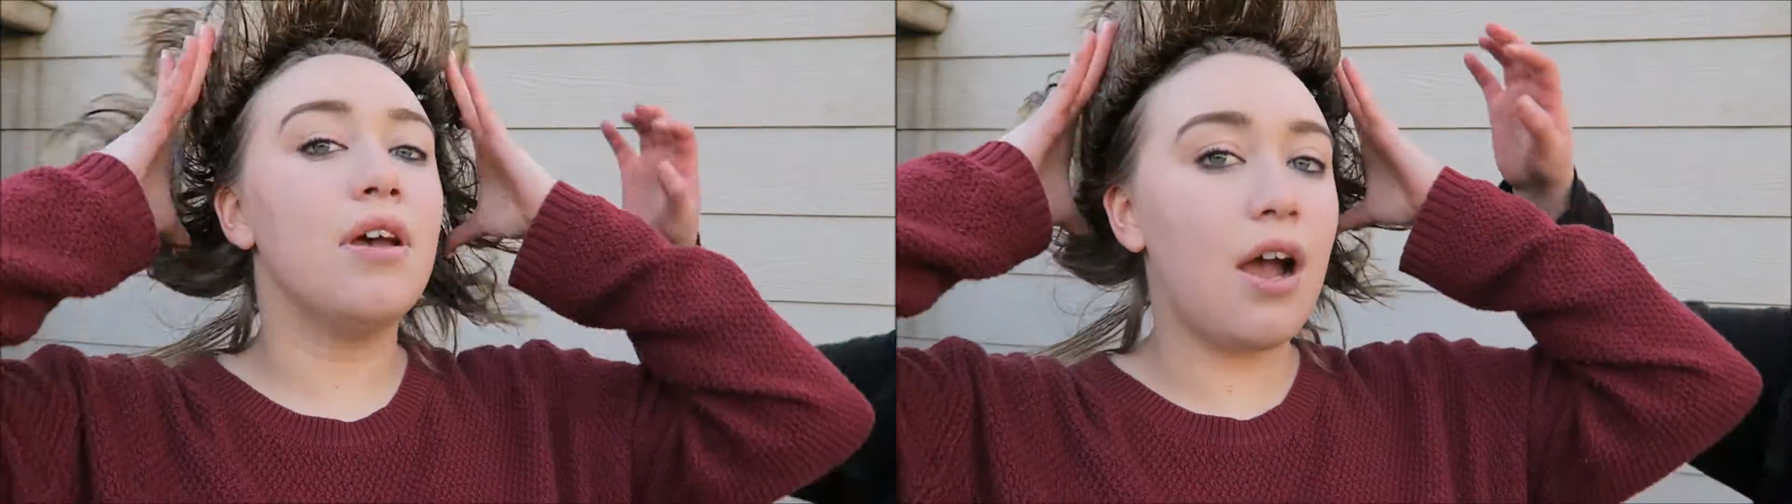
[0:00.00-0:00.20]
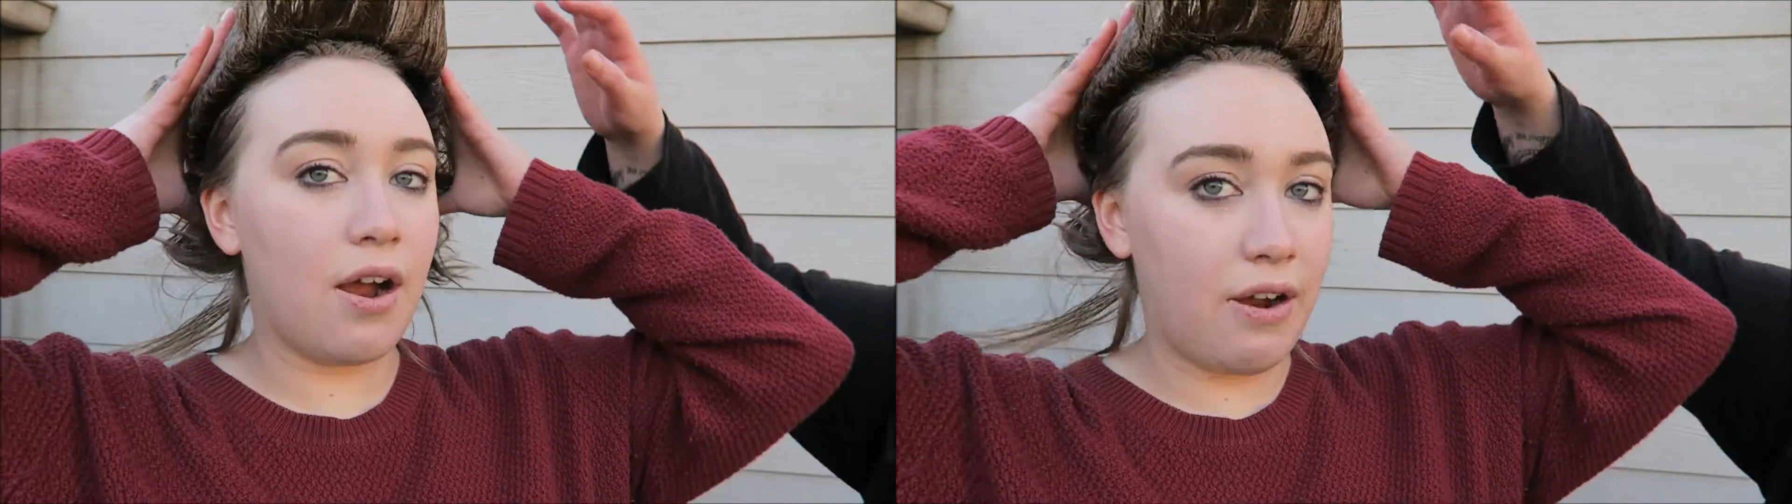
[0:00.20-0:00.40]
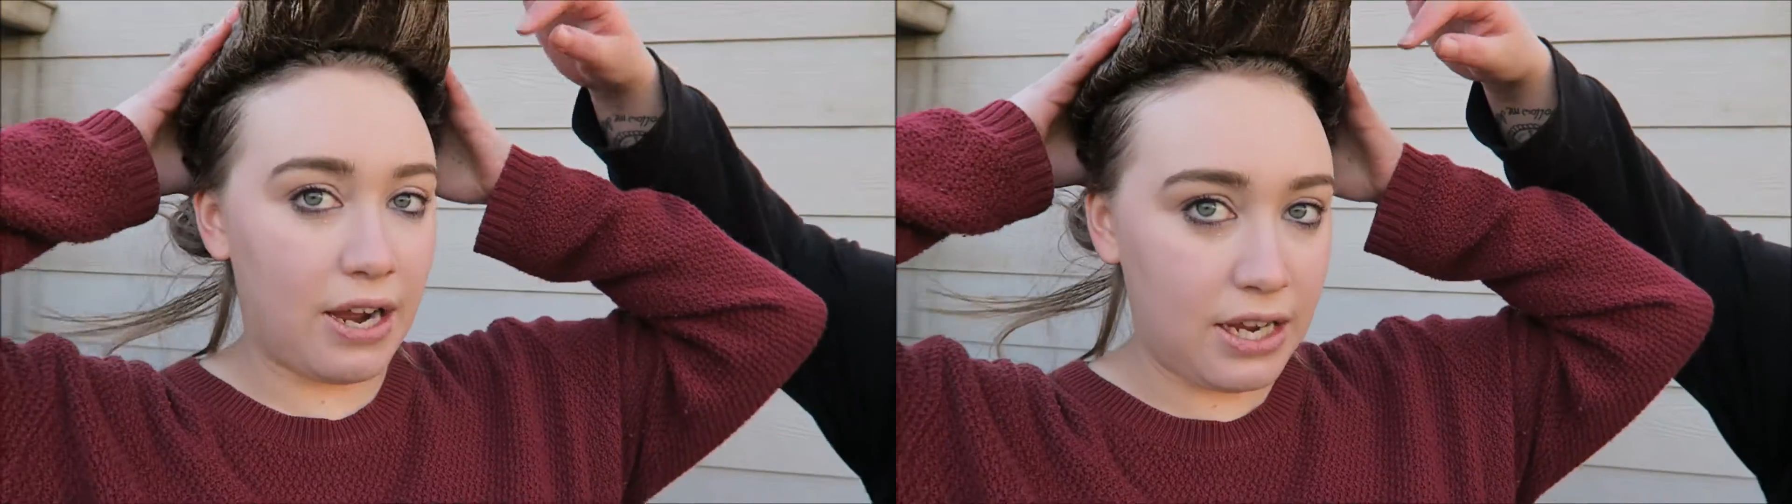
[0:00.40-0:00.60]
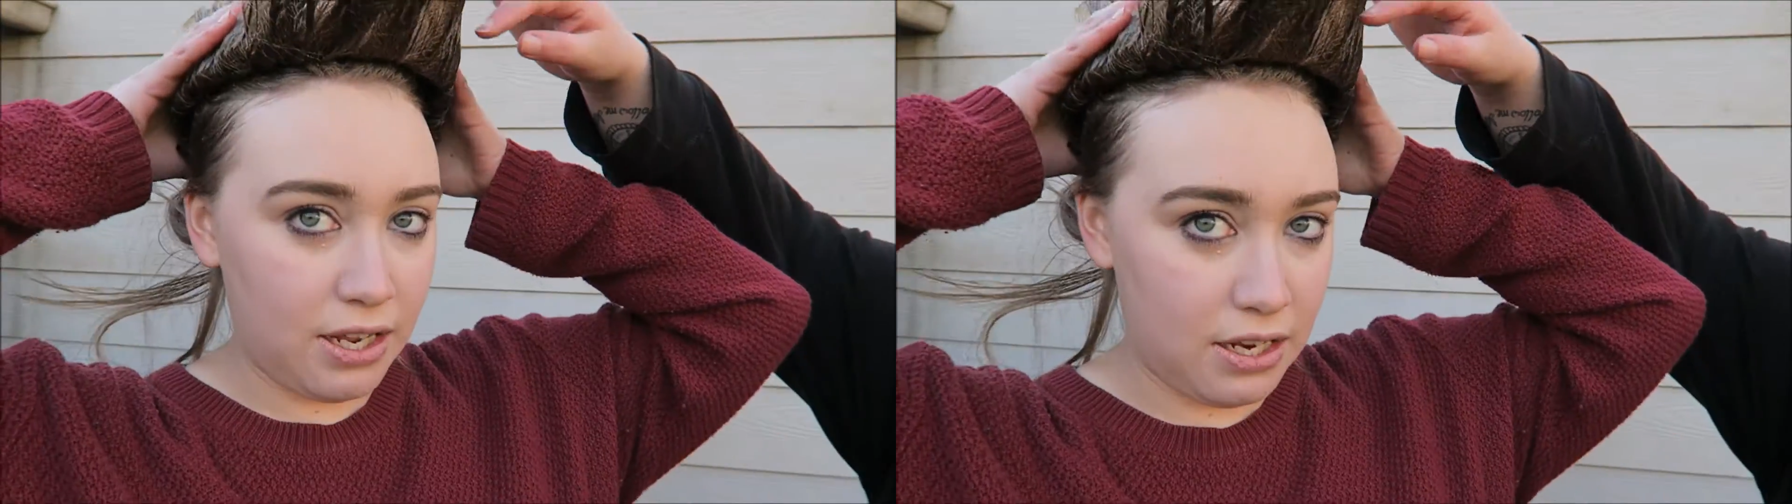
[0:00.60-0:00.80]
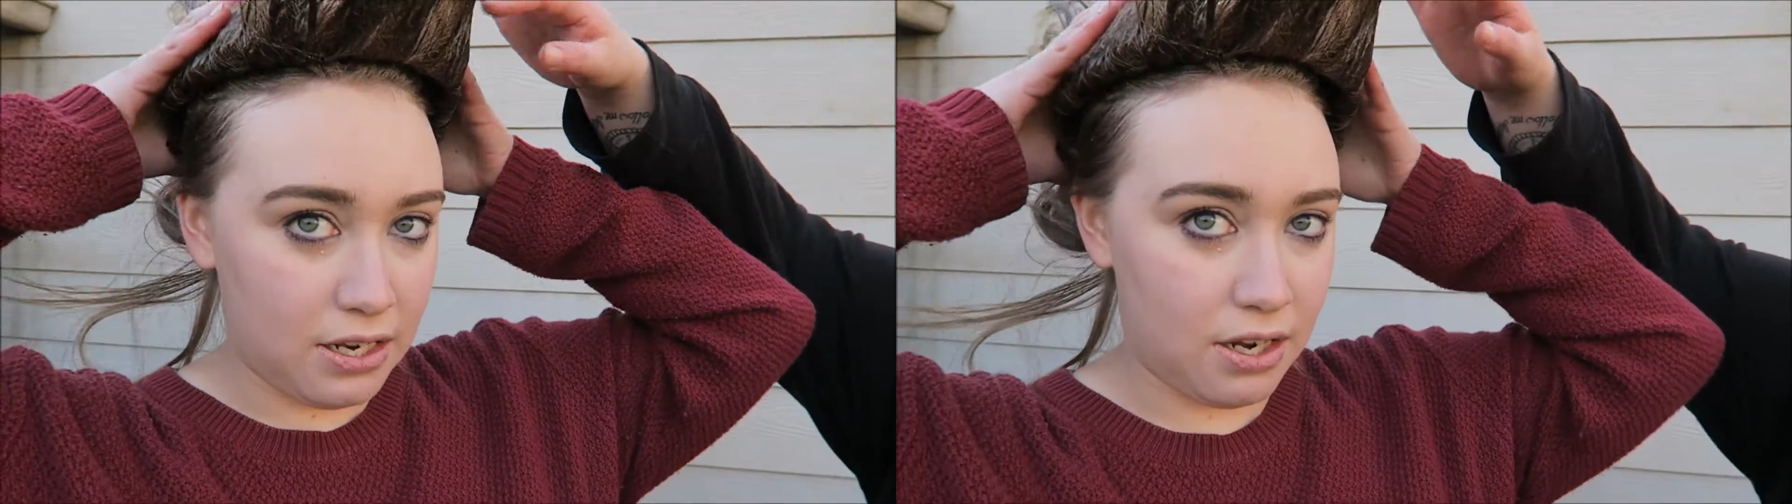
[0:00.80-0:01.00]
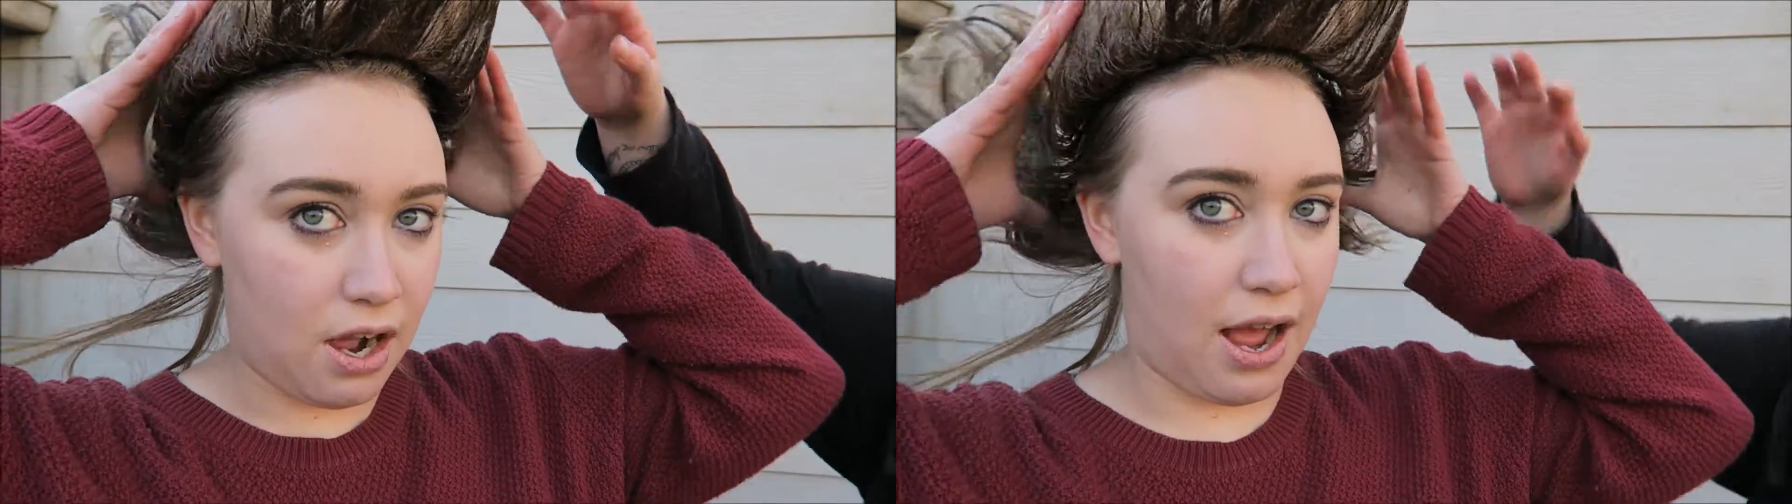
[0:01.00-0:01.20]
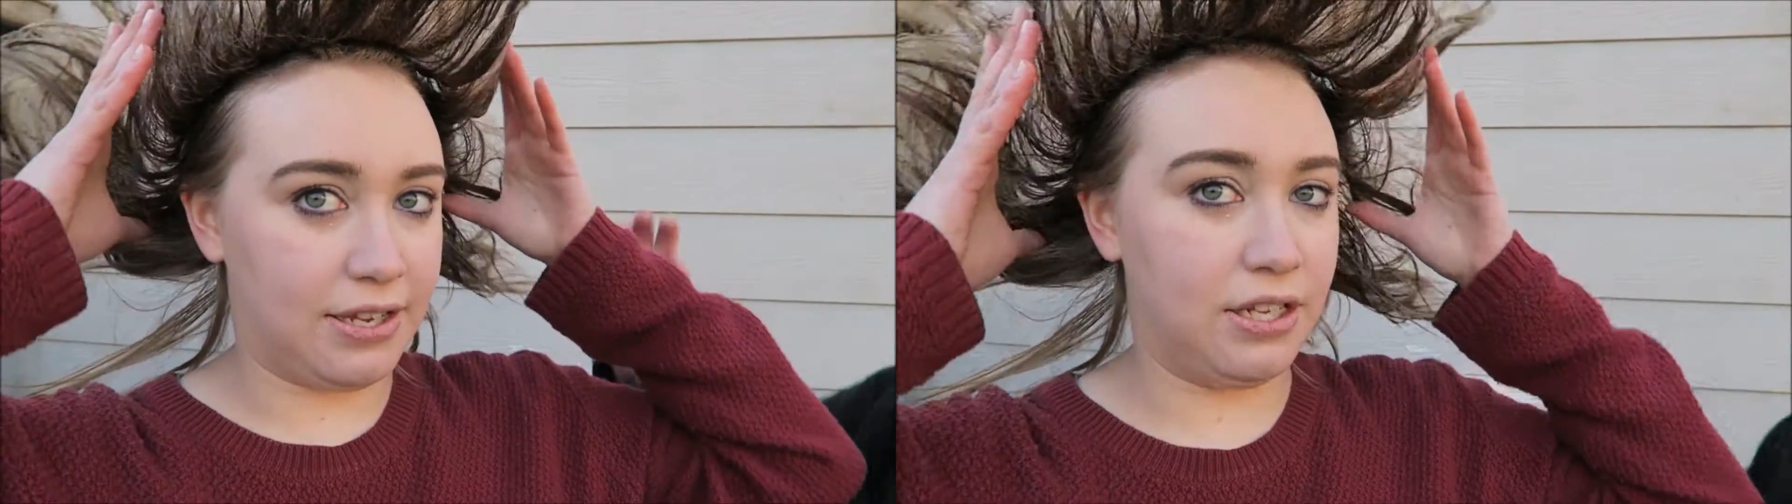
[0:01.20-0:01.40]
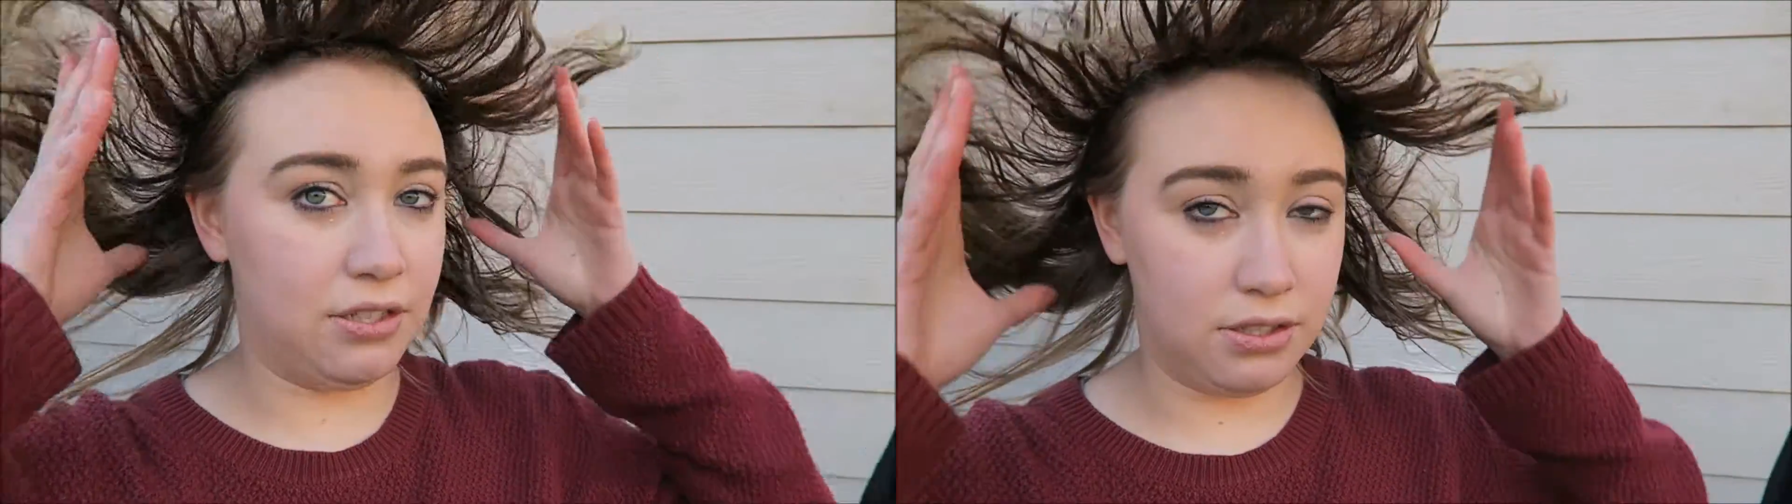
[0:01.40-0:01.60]
I reckon I
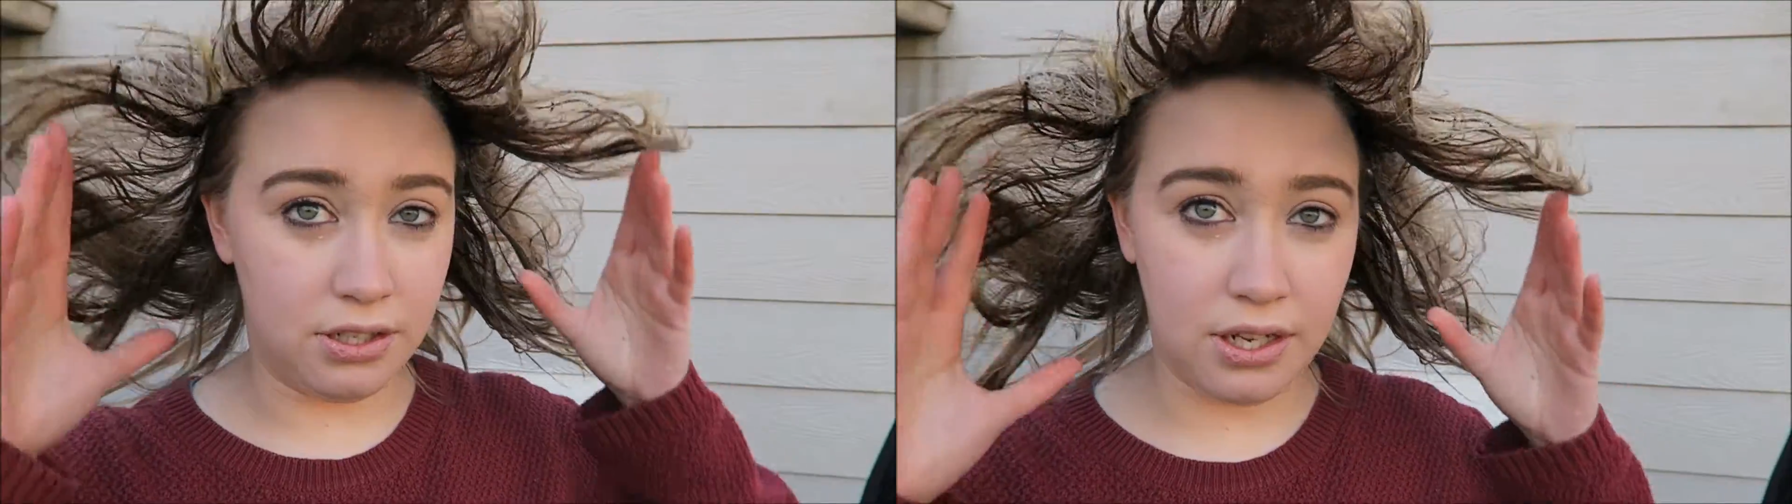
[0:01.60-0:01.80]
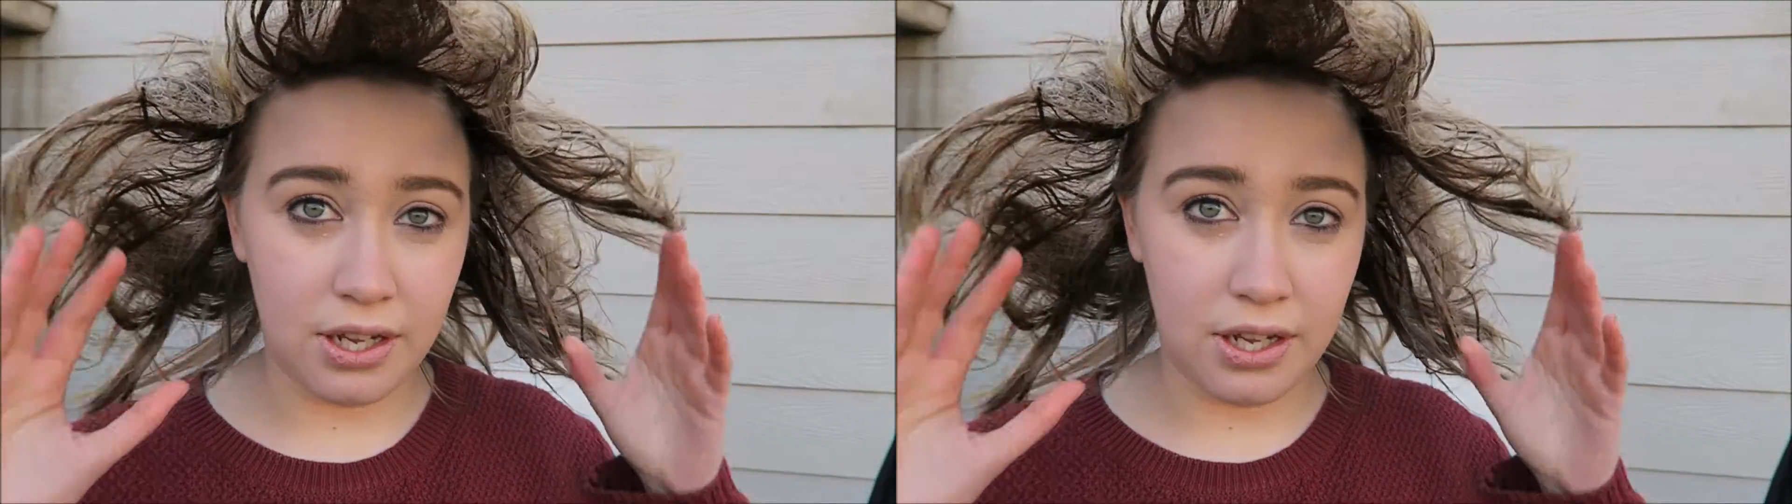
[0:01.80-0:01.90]
can.